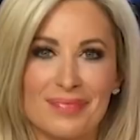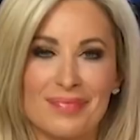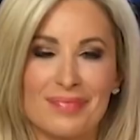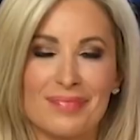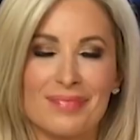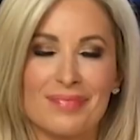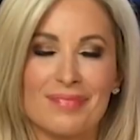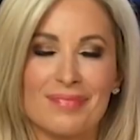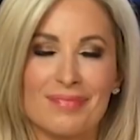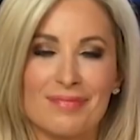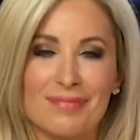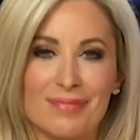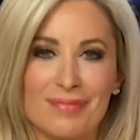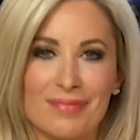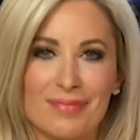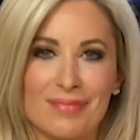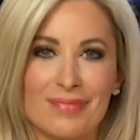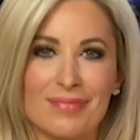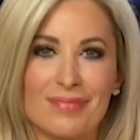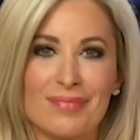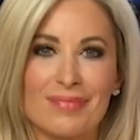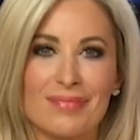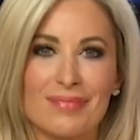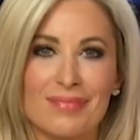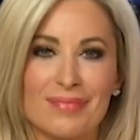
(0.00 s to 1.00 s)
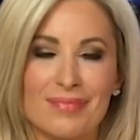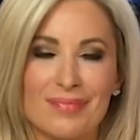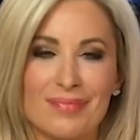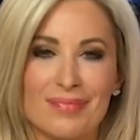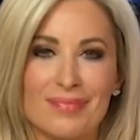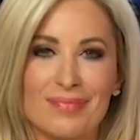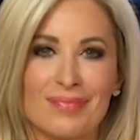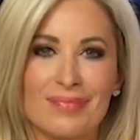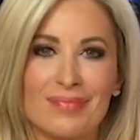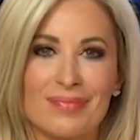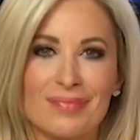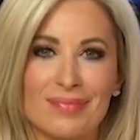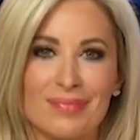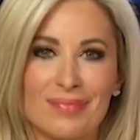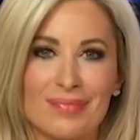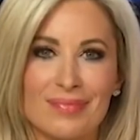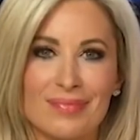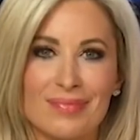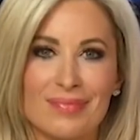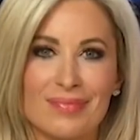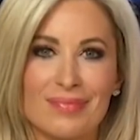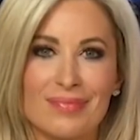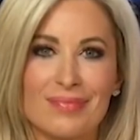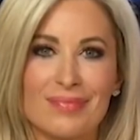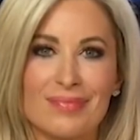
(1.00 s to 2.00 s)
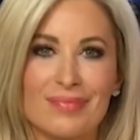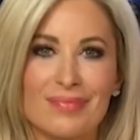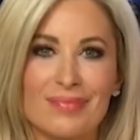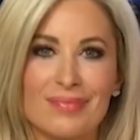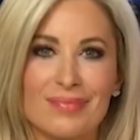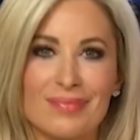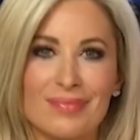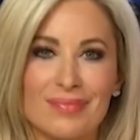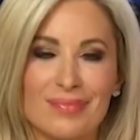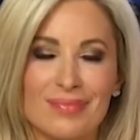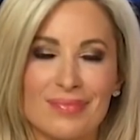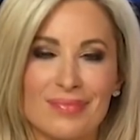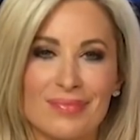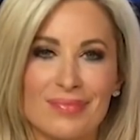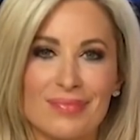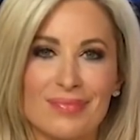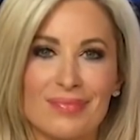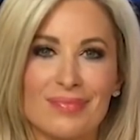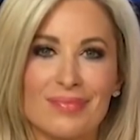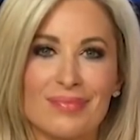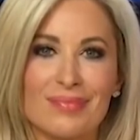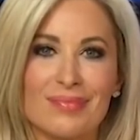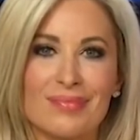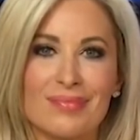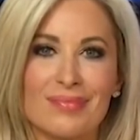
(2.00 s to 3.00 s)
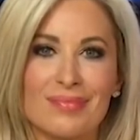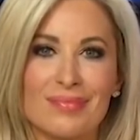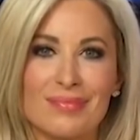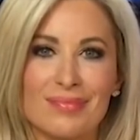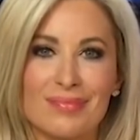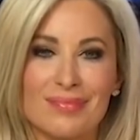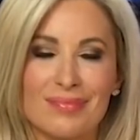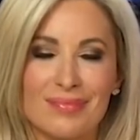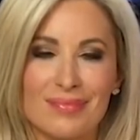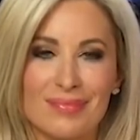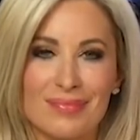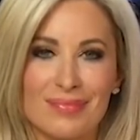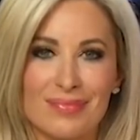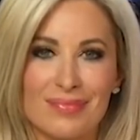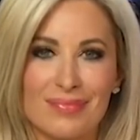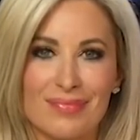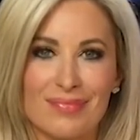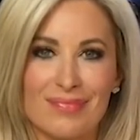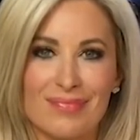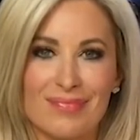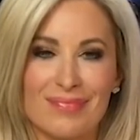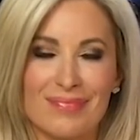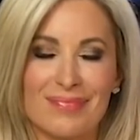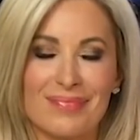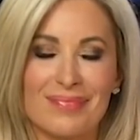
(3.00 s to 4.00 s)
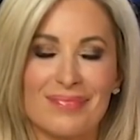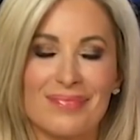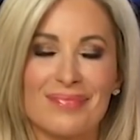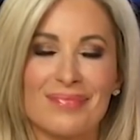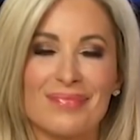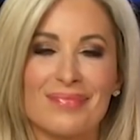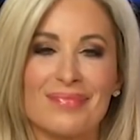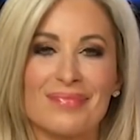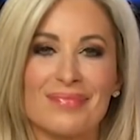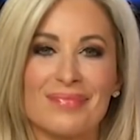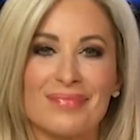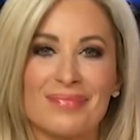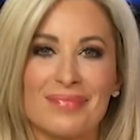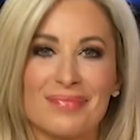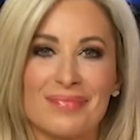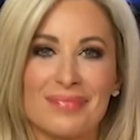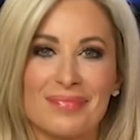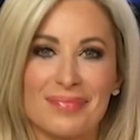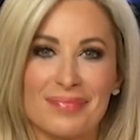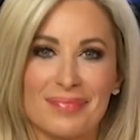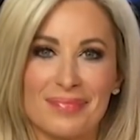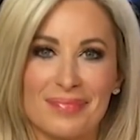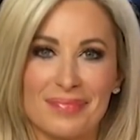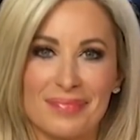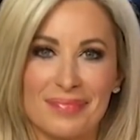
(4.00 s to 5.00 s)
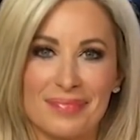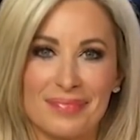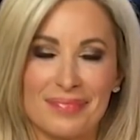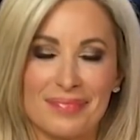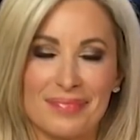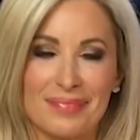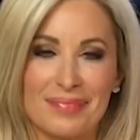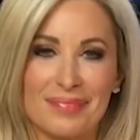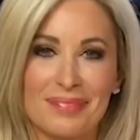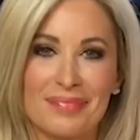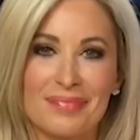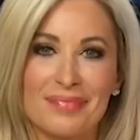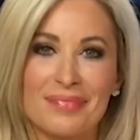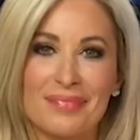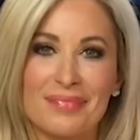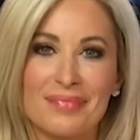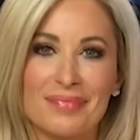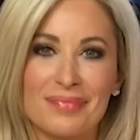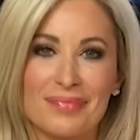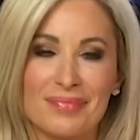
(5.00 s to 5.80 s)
[no speech]